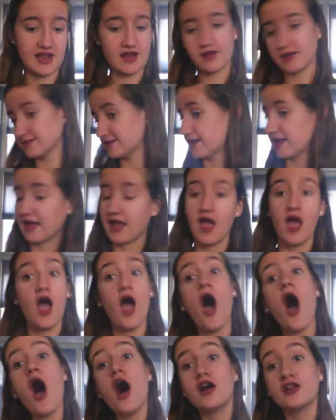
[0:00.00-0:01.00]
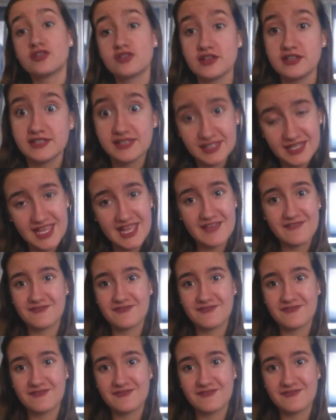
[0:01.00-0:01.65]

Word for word: and it costs like hundreds,